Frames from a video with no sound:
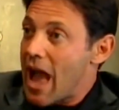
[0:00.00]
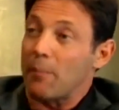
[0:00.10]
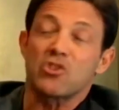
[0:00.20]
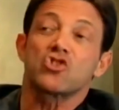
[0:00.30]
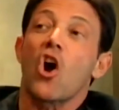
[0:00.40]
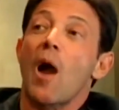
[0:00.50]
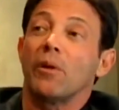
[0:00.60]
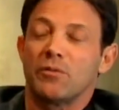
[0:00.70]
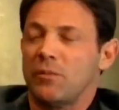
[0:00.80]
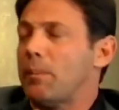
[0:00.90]
how much
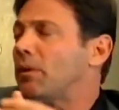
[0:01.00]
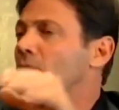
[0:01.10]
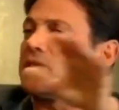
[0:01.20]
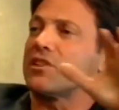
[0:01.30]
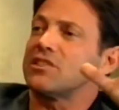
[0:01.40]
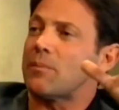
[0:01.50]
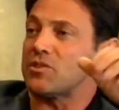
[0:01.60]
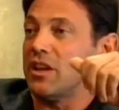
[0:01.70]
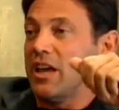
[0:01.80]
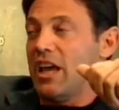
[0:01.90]
time? See, people have a
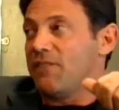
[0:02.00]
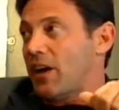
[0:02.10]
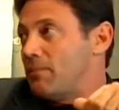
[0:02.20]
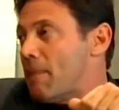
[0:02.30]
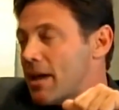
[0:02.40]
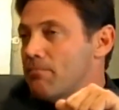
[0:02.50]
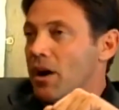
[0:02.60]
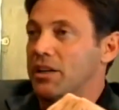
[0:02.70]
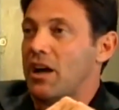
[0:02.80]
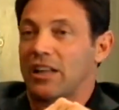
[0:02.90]
misconception. If I make
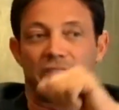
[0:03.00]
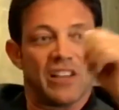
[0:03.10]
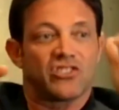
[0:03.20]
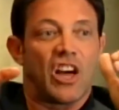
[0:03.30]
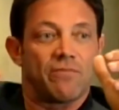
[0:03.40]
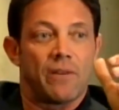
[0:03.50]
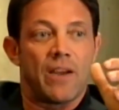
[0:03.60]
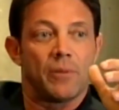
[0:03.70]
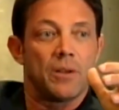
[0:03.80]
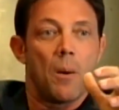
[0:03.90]
money, I'll have less time for my
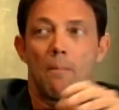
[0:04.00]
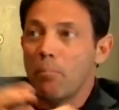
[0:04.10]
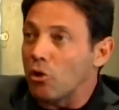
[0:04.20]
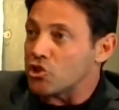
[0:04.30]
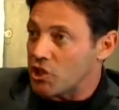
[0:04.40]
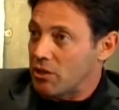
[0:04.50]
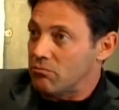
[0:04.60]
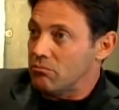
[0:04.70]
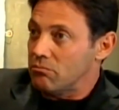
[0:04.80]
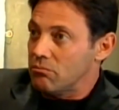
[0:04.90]
family. Bullshit.
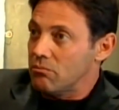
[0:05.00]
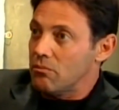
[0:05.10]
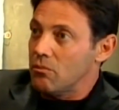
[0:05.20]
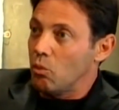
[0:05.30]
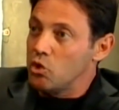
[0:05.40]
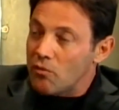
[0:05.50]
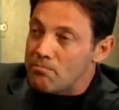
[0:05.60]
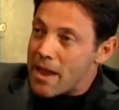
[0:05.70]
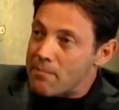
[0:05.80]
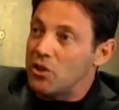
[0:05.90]
When you
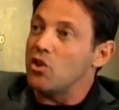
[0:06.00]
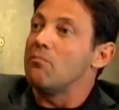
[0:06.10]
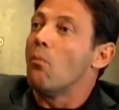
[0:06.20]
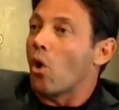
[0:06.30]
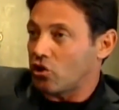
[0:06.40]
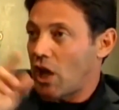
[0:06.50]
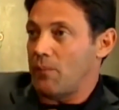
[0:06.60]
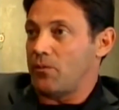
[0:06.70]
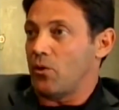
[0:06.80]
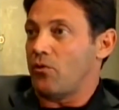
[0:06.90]
make money, you have more
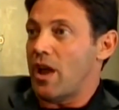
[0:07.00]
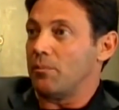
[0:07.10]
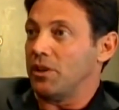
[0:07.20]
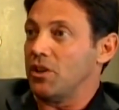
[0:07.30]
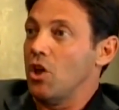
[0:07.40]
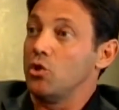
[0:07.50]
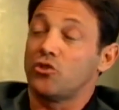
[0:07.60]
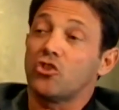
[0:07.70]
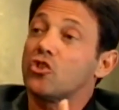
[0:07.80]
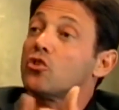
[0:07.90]
time for your family. Mm. You
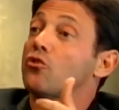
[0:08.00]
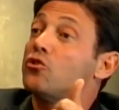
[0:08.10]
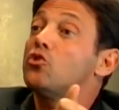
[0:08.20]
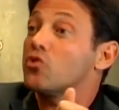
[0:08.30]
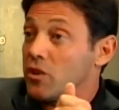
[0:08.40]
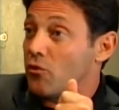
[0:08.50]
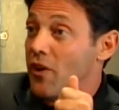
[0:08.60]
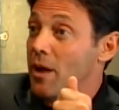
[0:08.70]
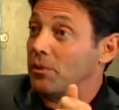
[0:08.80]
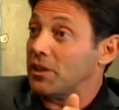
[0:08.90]
secure the future of your
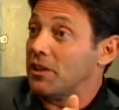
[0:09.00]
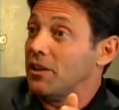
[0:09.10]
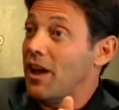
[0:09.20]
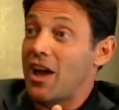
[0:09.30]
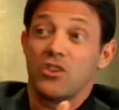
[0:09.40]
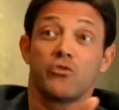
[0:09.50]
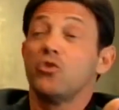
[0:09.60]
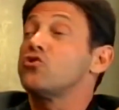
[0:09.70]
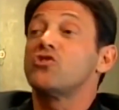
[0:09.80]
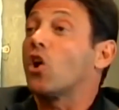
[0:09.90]
family,
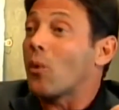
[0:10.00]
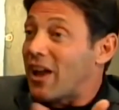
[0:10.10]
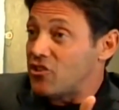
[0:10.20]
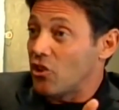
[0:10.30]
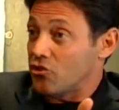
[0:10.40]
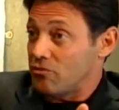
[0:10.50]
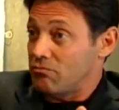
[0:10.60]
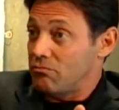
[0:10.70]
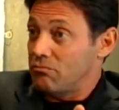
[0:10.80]
future of your grandchildren.